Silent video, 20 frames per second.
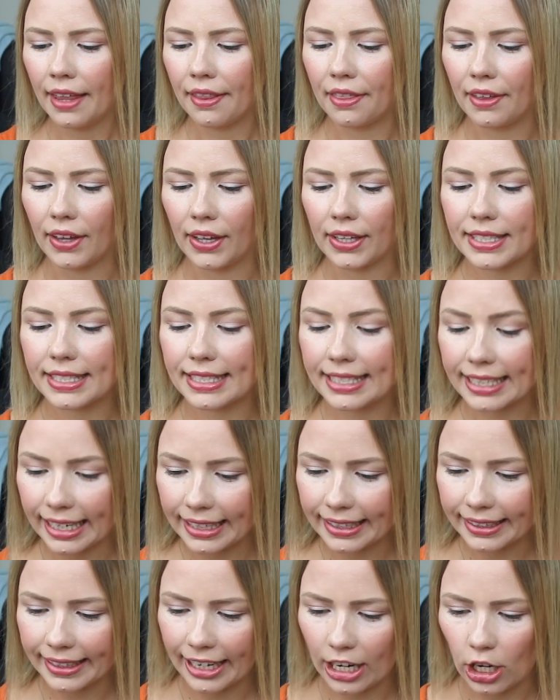the
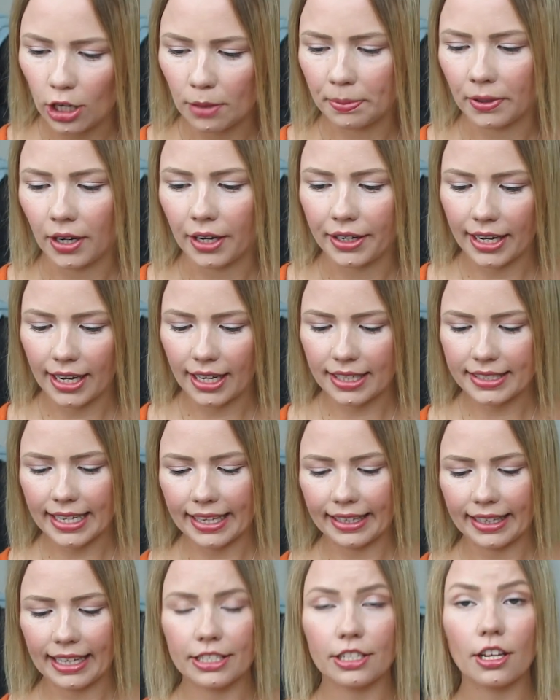skincare products,
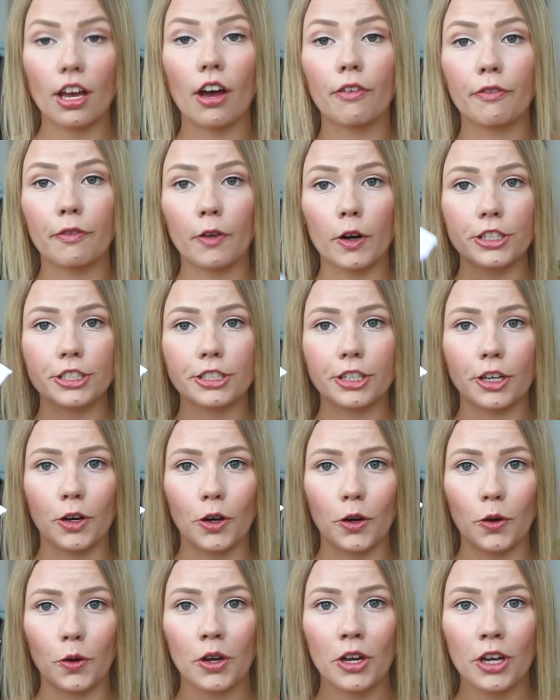and let's first
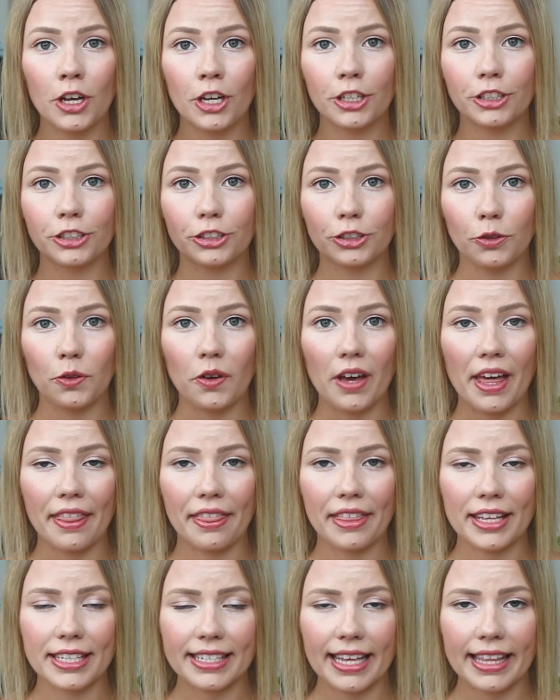go to
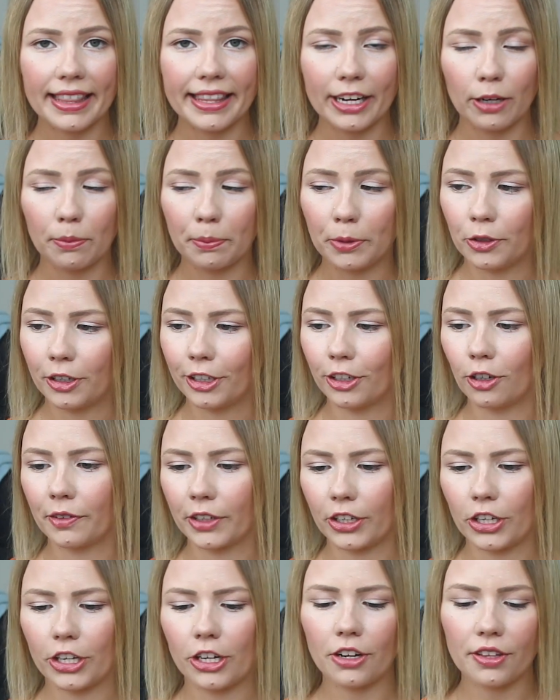this little beauty
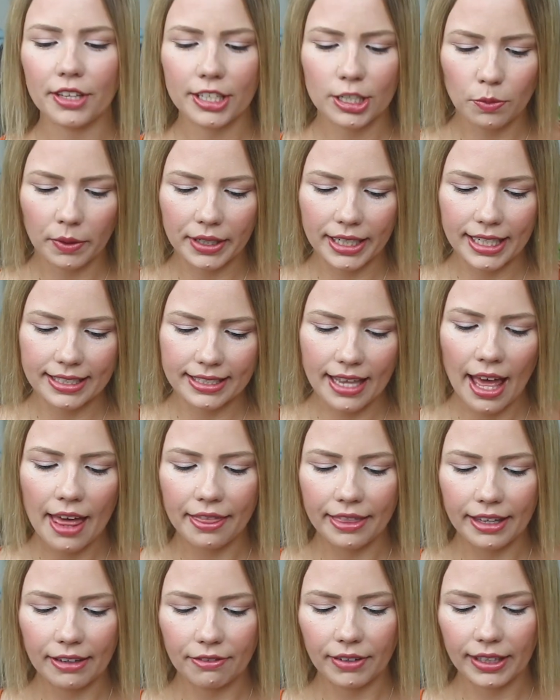over here. This one is
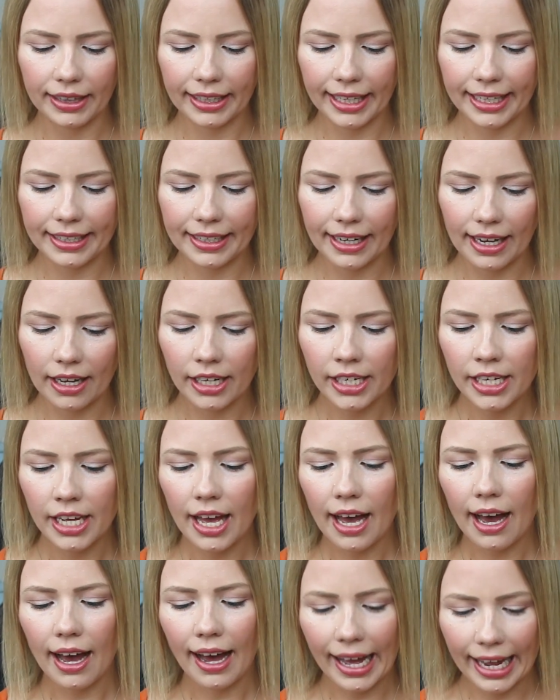the Veleda
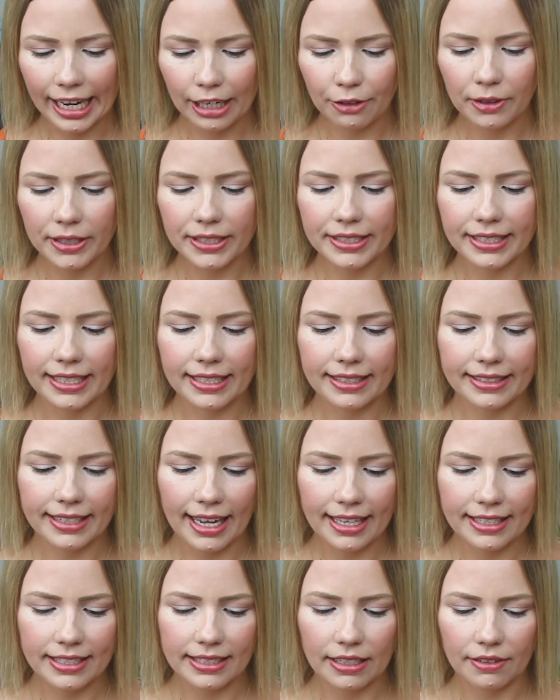Iris
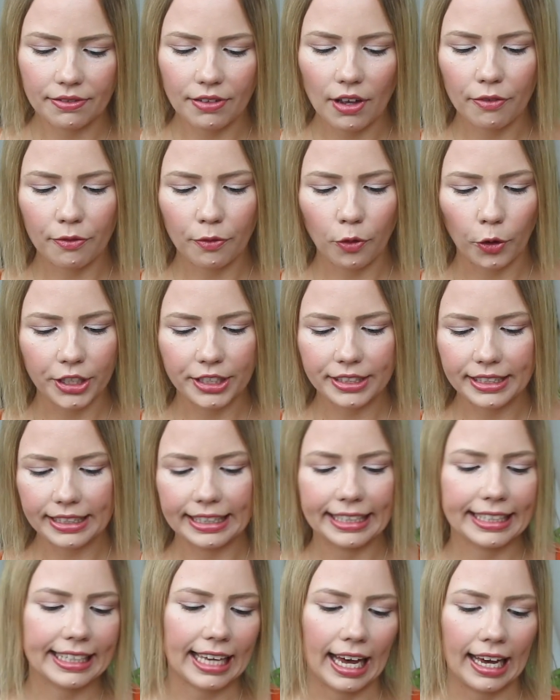Intensive
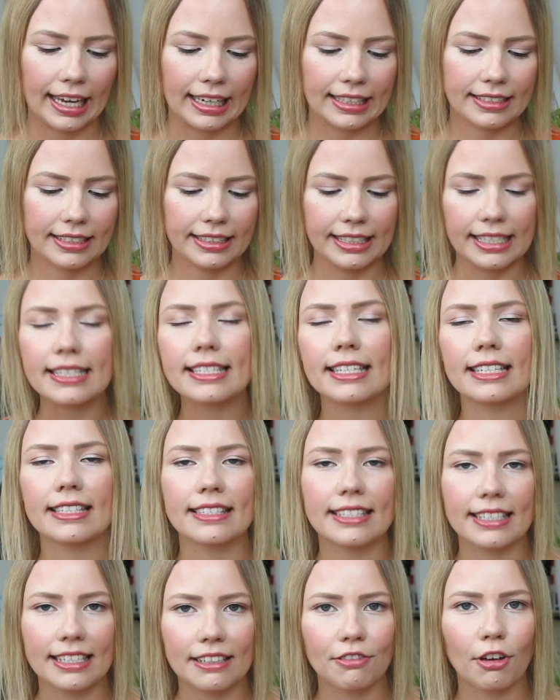Feuchtigkeit.
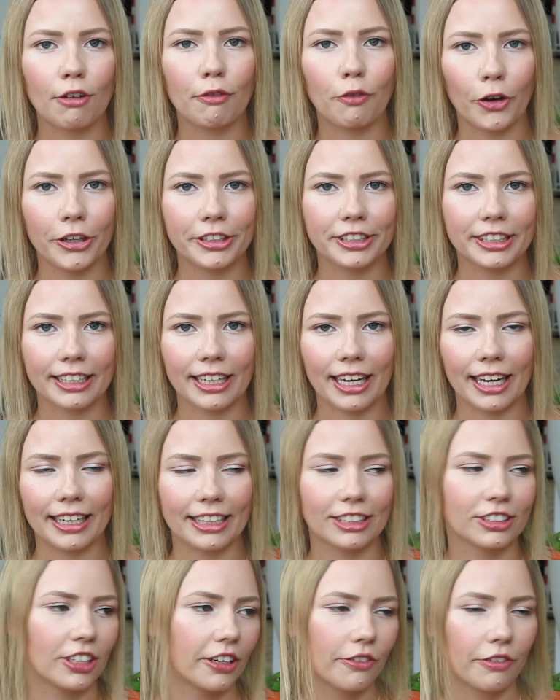
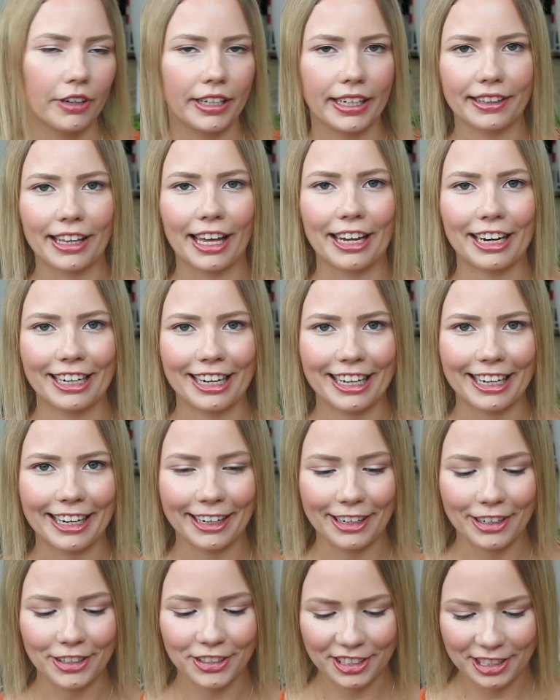I started reading that in
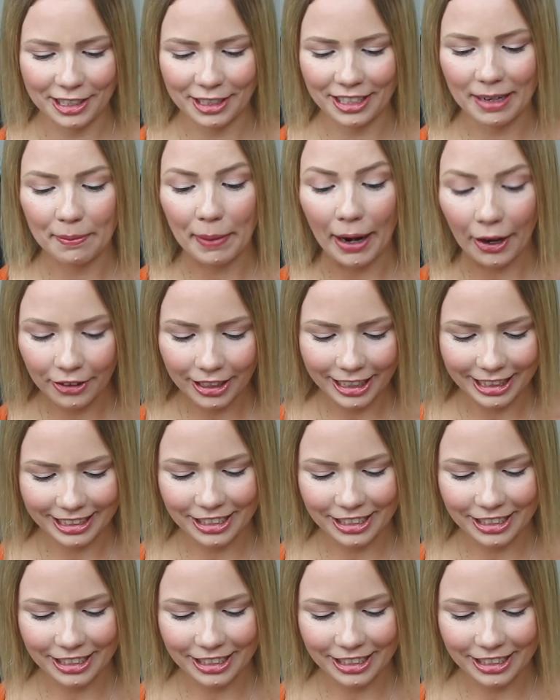English and apparently